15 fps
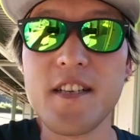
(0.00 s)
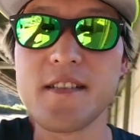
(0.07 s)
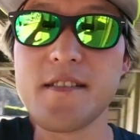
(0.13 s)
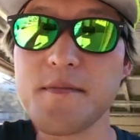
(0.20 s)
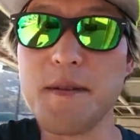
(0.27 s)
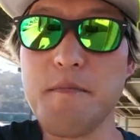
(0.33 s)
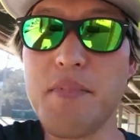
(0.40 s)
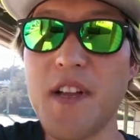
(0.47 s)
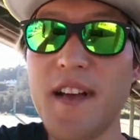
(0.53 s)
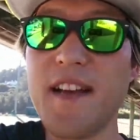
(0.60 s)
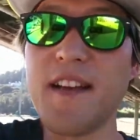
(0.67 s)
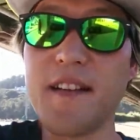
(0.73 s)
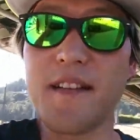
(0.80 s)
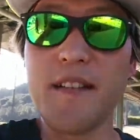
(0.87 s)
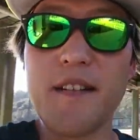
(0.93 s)
She's been
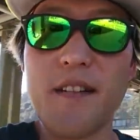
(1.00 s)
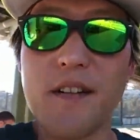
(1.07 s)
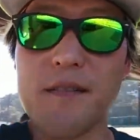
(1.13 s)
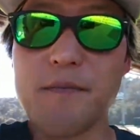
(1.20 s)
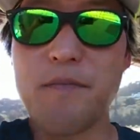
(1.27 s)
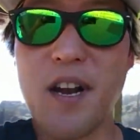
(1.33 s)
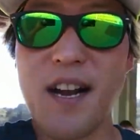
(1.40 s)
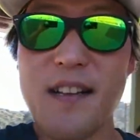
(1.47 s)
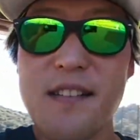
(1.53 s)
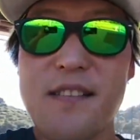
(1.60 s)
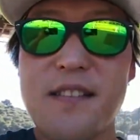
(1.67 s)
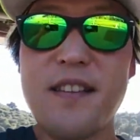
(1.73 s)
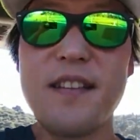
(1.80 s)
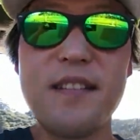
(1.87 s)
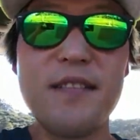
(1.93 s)
playing or er,
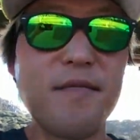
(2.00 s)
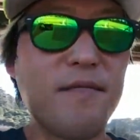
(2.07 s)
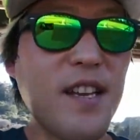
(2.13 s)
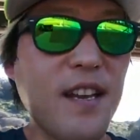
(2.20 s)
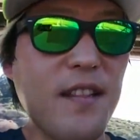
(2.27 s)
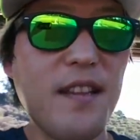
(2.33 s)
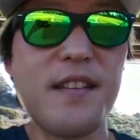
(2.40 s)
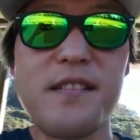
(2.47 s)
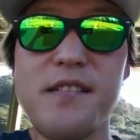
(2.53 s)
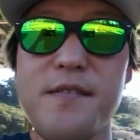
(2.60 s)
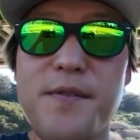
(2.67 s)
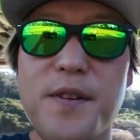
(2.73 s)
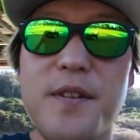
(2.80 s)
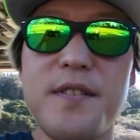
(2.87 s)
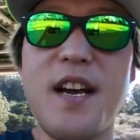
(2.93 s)
practicing, taking lessons
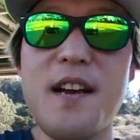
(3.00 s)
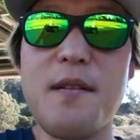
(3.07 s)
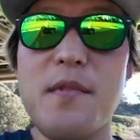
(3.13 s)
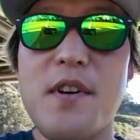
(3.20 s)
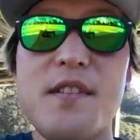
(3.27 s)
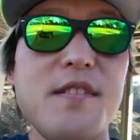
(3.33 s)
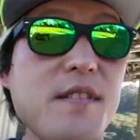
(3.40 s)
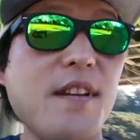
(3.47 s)
for nine months